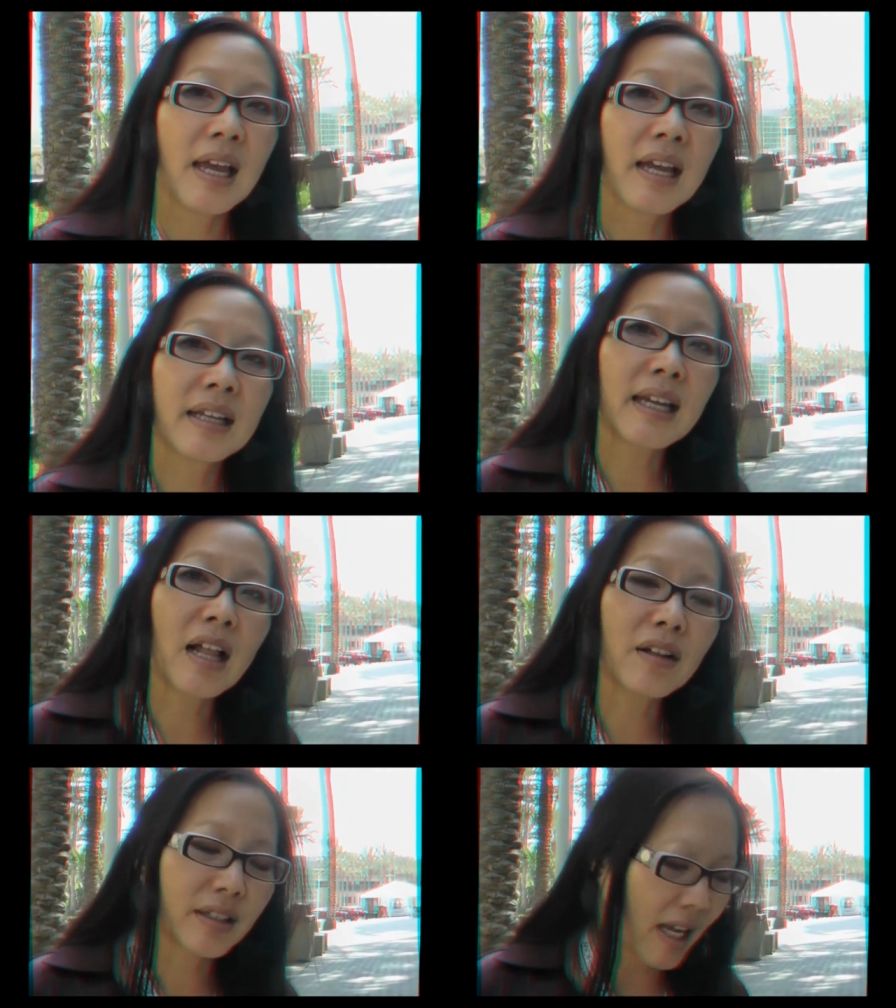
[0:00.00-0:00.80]
And
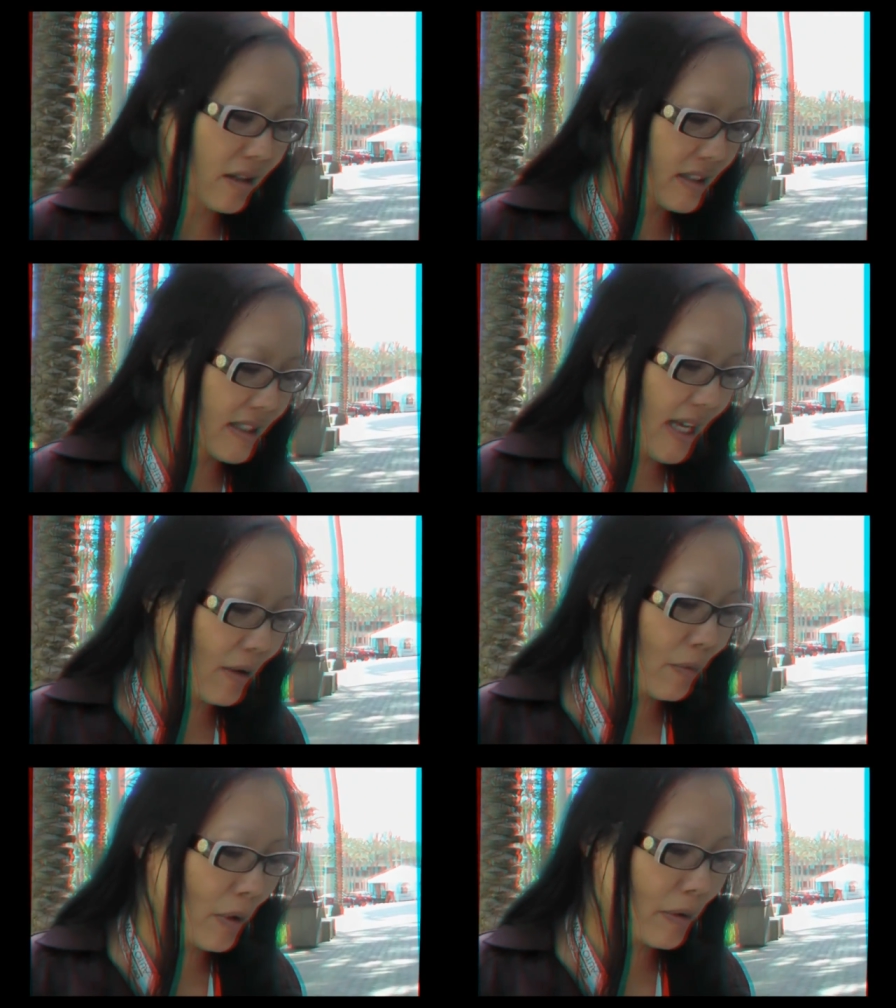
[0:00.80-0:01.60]
Cal, Cal
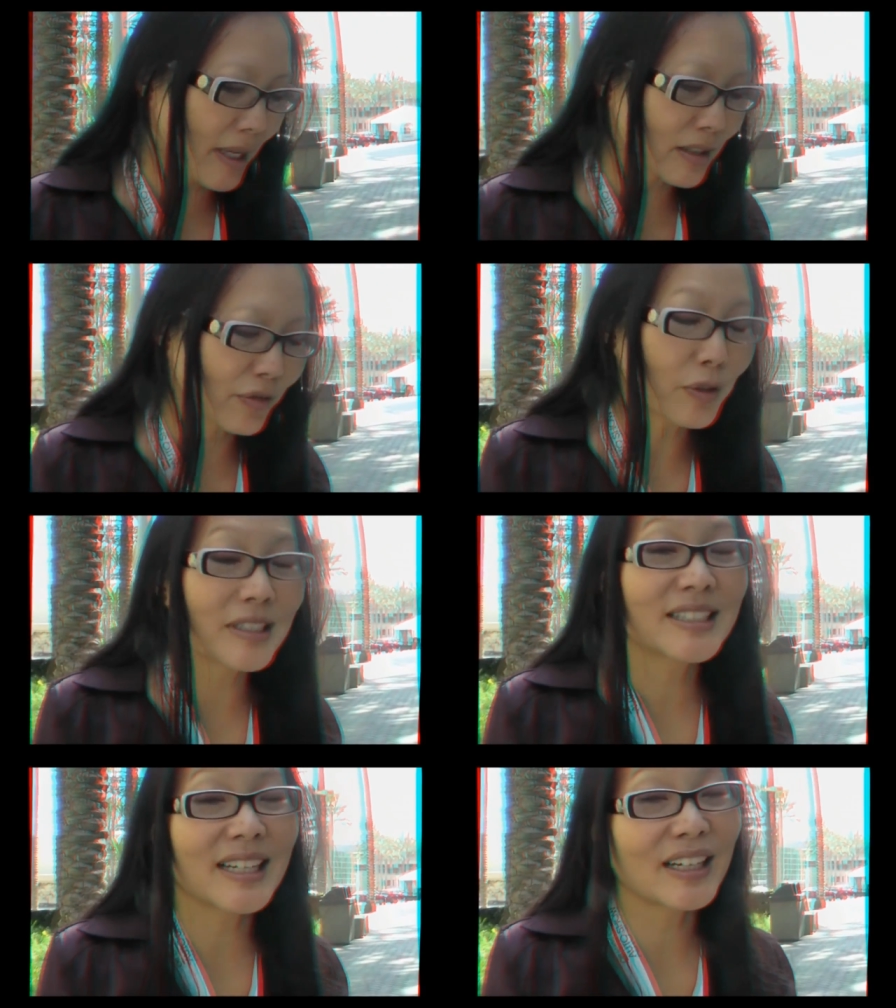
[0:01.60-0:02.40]
State won't ask for a
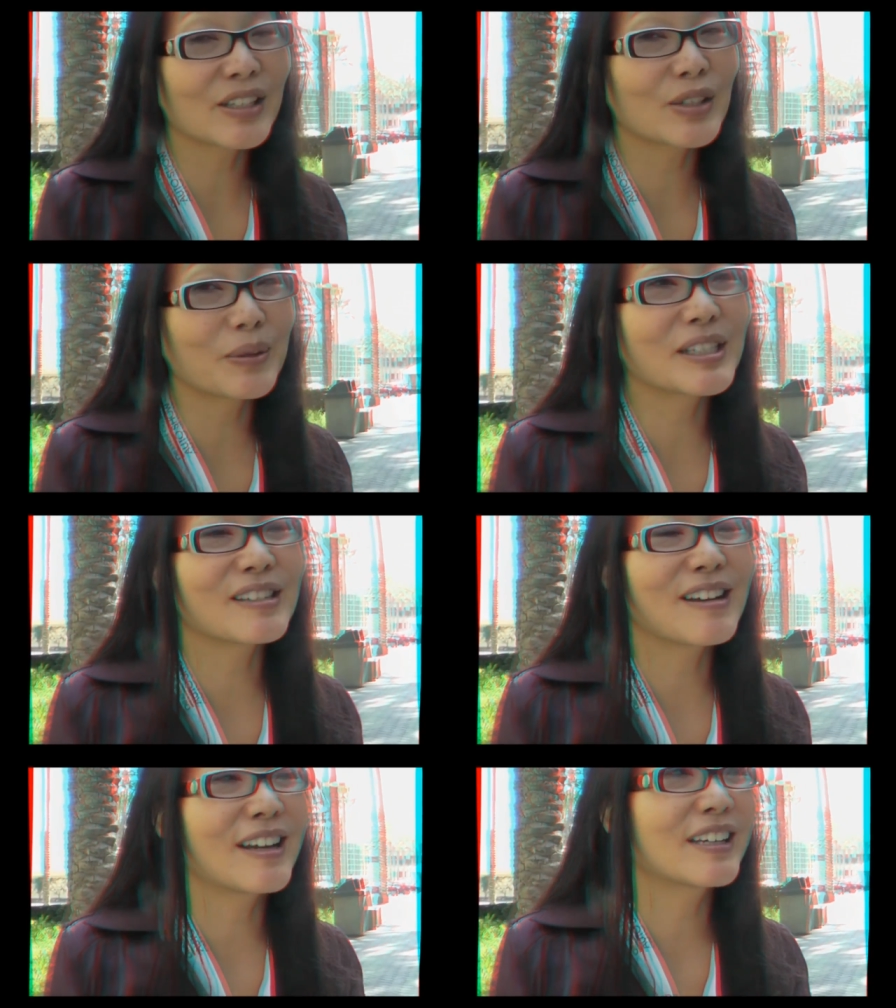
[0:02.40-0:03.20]
second
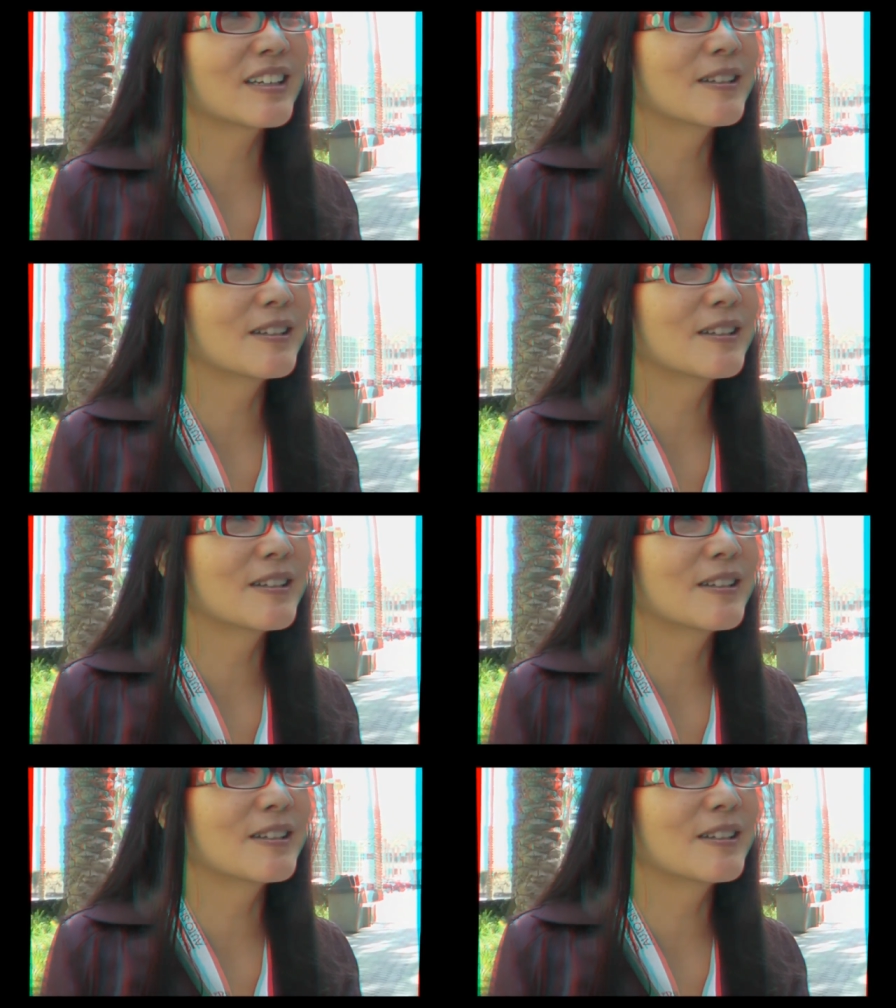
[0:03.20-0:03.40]
tuition hike.